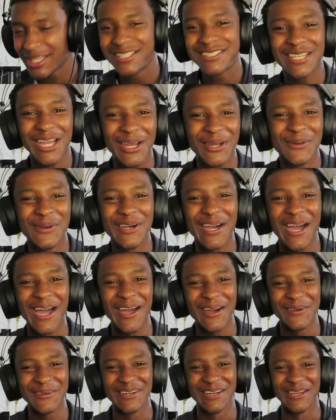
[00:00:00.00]
to talk about,
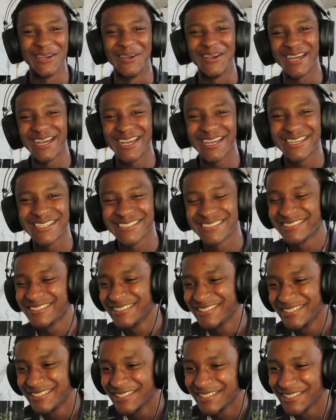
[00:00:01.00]
oh,
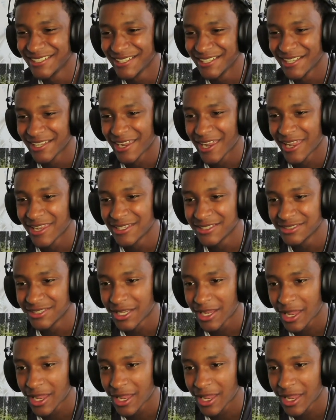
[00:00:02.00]
no.